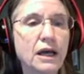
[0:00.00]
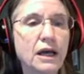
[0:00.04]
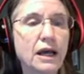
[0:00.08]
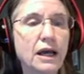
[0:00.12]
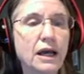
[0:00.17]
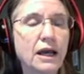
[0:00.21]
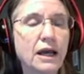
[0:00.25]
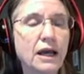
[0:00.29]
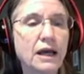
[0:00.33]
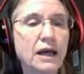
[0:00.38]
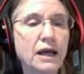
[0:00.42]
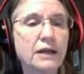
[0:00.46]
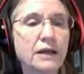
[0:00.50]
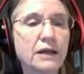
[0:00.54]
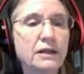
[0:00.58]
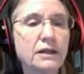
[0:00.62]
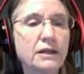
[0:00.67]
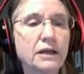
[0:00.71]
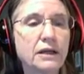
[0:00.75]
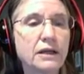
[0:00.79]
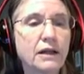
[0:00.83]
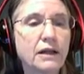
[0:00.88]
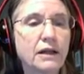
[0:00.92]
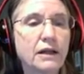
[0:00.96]
and
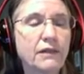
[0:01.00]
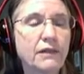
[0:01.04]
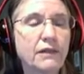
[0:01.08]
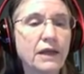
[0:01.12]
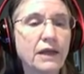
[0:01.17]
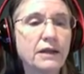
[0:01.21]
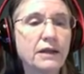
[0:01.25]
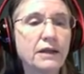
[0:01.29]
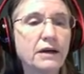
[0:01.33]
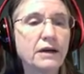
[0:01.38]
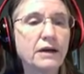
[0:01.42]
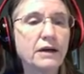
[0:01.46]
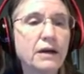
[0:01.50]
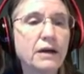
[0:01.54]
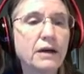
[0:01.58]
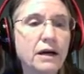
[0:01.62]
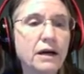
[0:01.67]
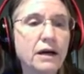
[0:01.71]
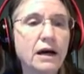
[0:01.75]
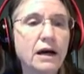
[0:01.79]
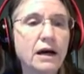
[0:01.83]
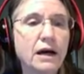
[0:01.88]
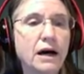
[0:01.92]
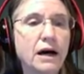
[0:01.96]
then
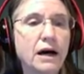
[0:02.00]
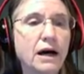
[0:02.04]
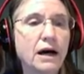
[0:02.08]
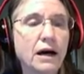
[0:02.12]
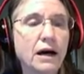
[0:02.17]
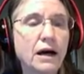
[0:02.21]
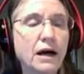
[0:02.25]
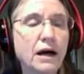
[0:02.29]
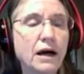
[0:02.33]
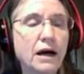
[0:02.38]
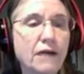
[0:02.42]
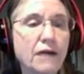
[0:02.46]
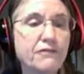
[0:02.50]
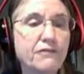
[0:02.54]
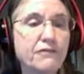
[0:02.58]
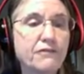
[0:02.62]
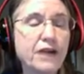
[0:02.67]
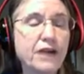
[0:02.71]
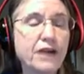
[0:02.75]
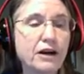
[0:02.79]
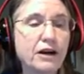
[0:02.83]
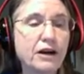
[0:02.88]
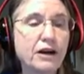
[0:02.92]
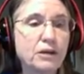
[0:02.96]
a
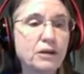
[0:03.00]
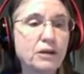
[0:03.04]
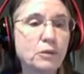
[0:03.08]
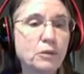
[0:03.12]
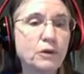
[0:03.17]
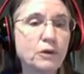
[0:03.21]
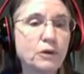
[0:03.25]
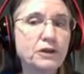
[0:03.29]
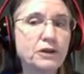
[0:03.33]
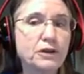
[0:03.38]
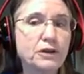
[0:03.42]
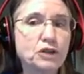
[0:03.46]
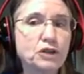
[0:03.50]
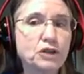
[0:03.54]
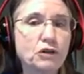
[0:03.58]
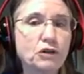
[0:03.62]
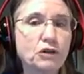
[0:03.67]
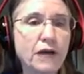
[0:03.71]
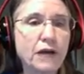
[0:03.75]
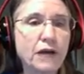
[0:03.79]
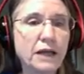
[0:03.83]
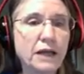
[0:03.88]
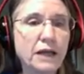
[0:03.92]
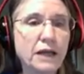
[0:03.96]
variable is
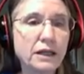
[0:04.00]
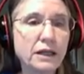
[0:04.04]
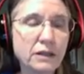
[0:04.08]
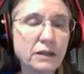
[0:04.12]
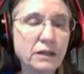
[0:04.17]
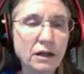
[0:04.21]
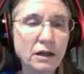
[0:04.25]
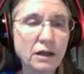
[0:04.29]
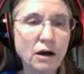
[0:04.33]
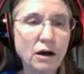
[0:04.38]
created,